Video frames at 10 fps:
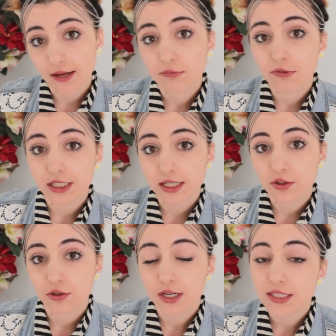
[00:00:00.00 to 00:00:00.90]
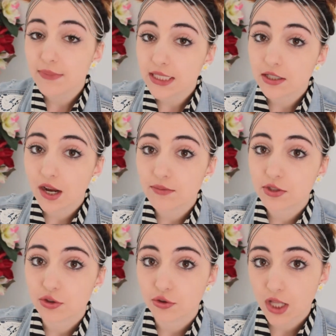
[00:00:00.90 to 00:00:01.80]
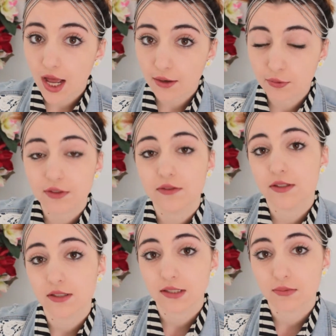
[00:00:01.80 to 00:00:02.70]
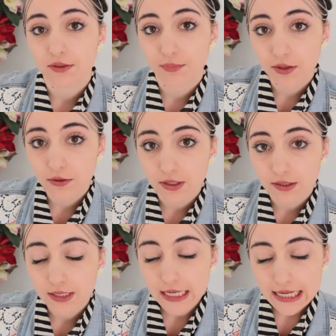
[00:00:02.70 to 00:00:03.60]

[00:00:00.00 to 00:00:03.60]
and re-enter as many times as you'd like within the 6-month period.